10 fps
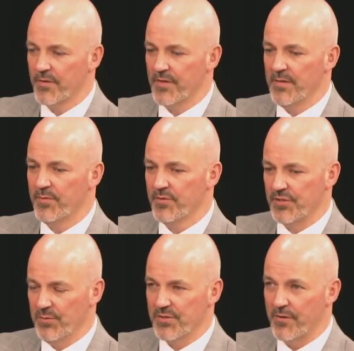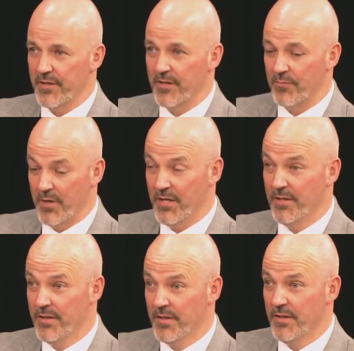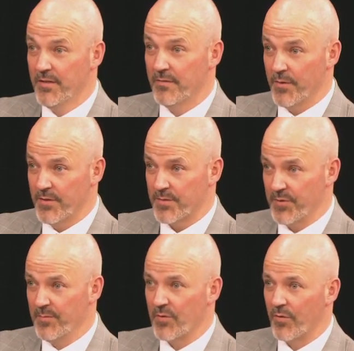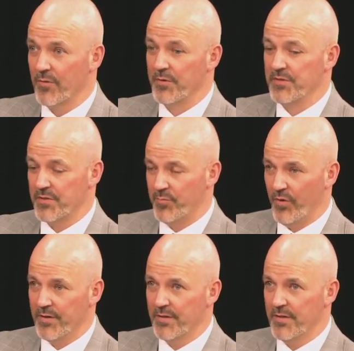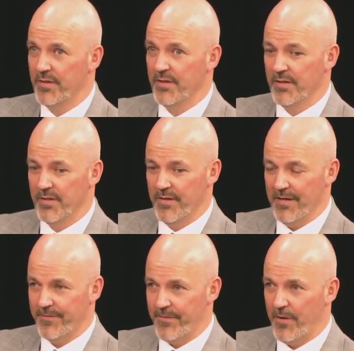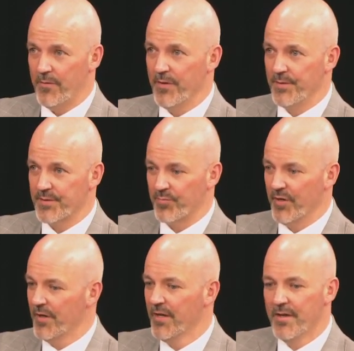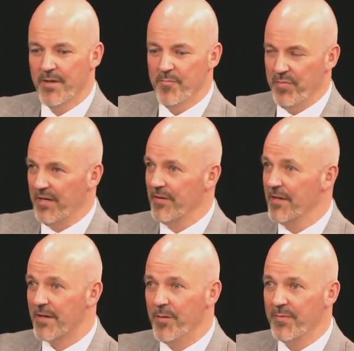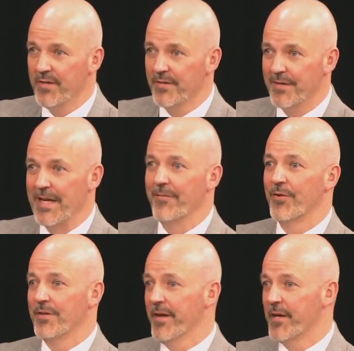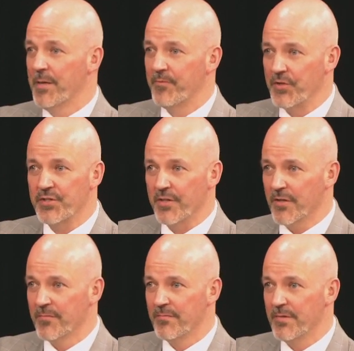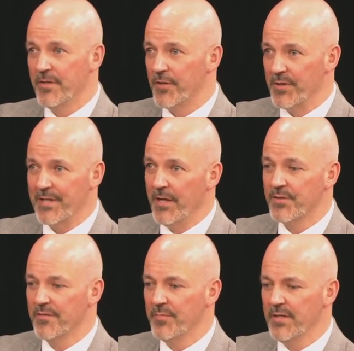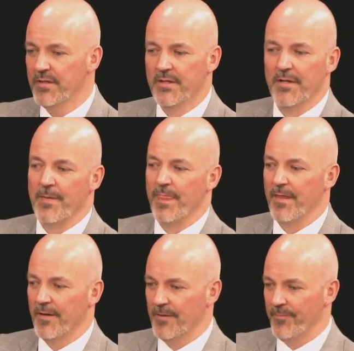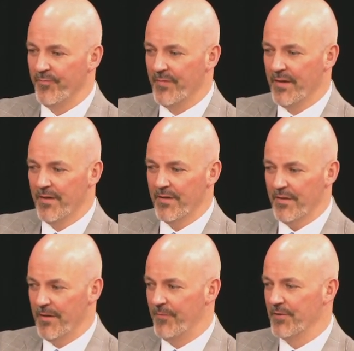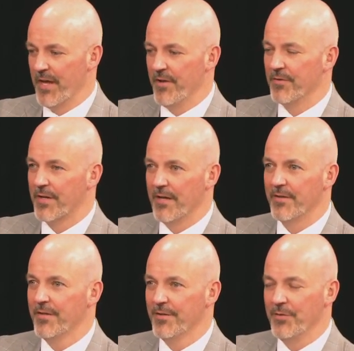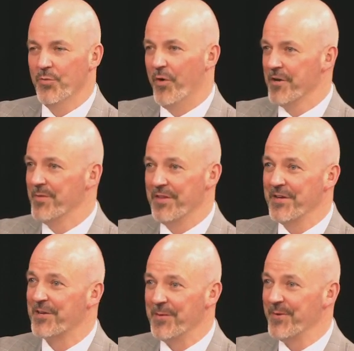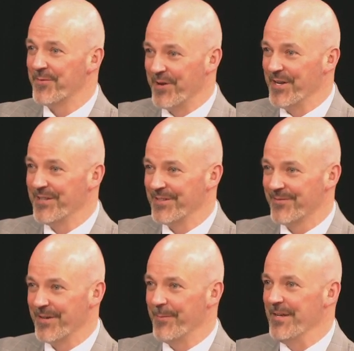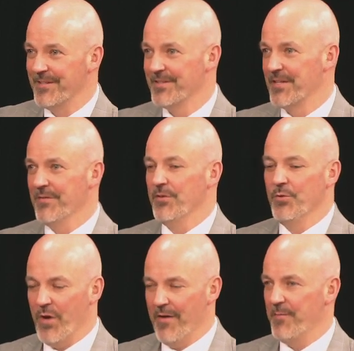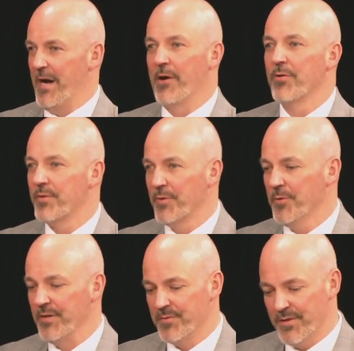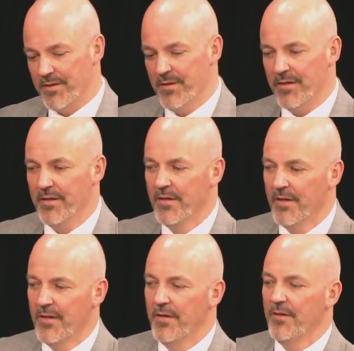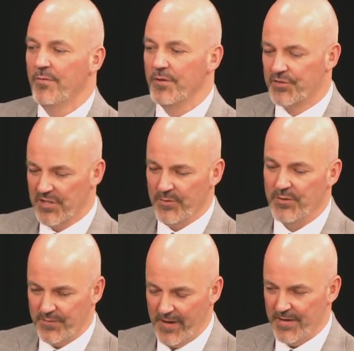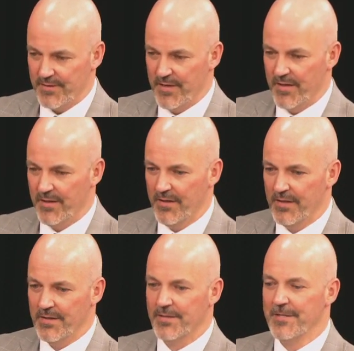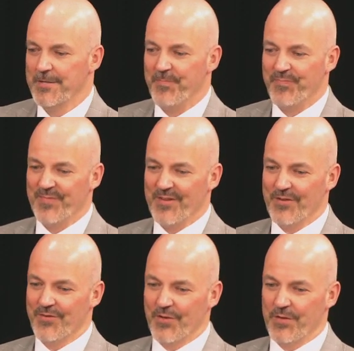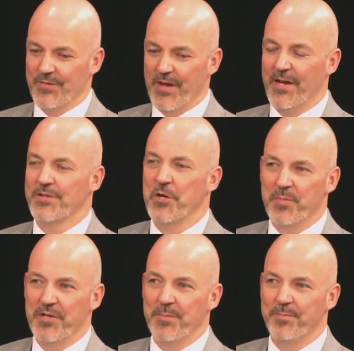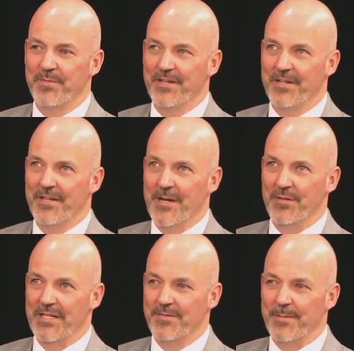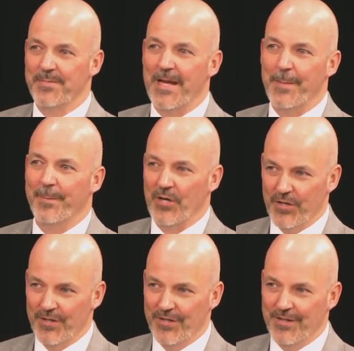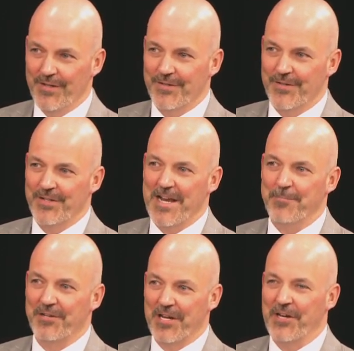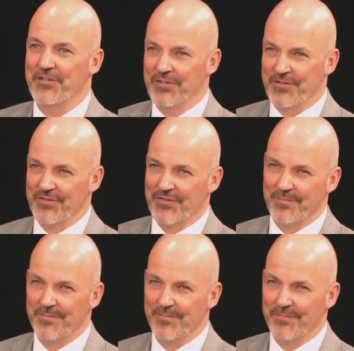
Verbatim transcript: example, she was already going to run for the Supreme Court when she was appointed uh, that fall or the spring. Being the incumbent gave her a leg up for sure in her retention bid. Um, if you're Daniel Kelly, me. you want to be the incumbent running. To, I mean, it just gives you have the power of the road. That's a big thing. With Schimel, what's fascinating is so this vacancy opened up in I believe September. Started getting applications.